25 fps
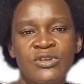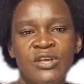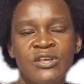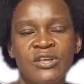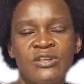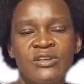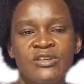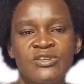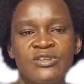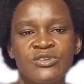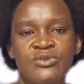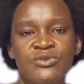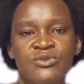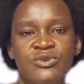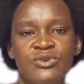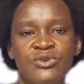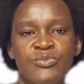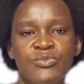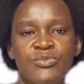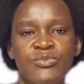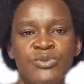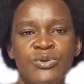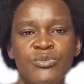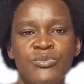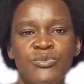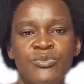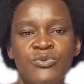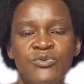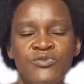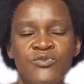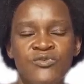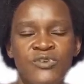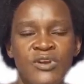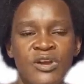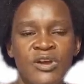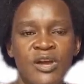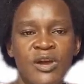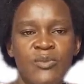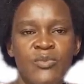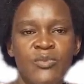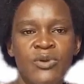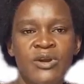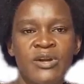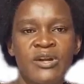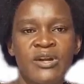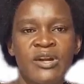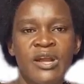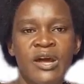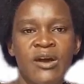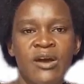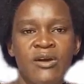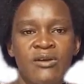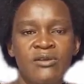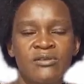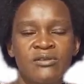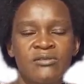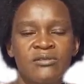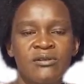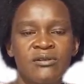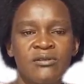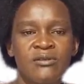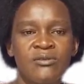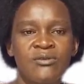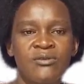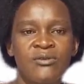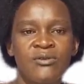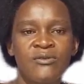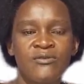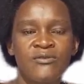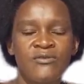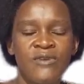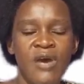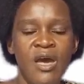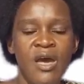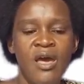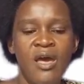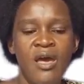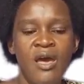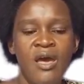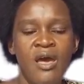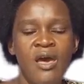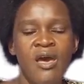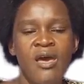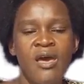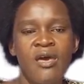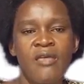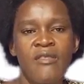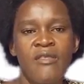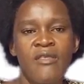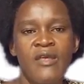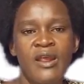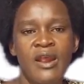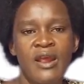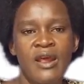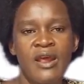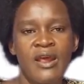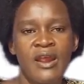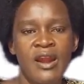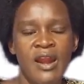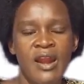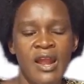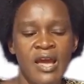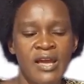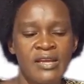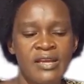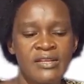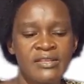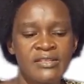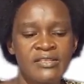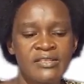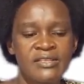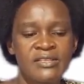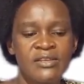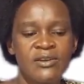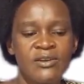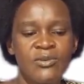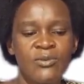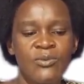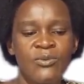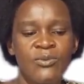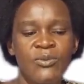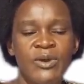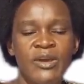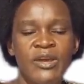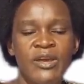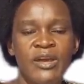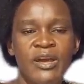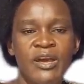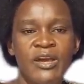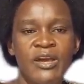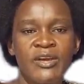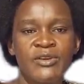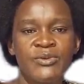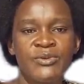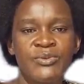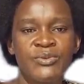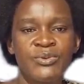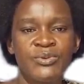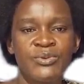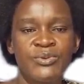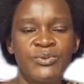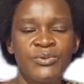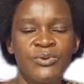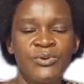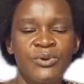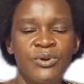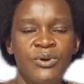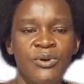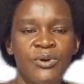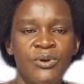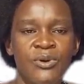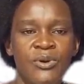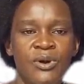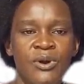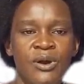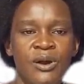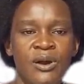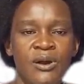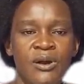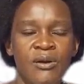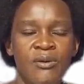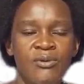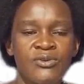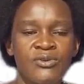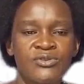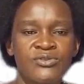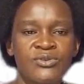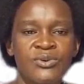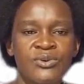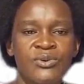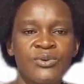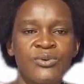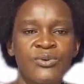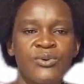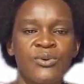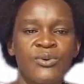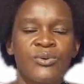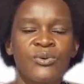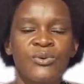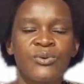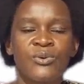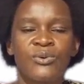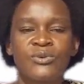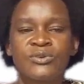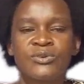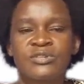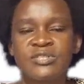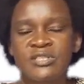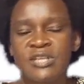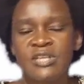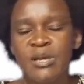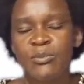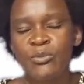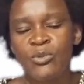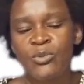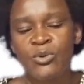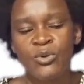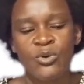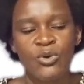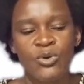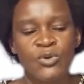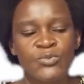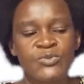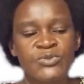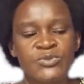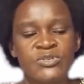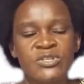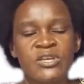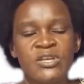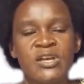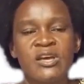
they should not be moving up and down all over the land where you also grow some crops.